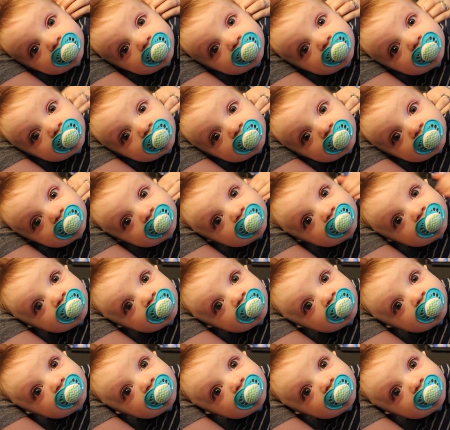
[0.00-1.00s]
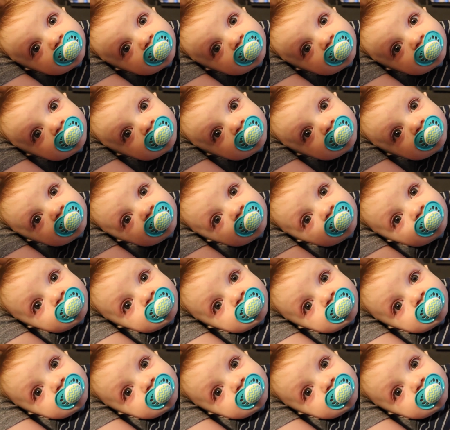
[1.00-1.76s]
Nothing is said.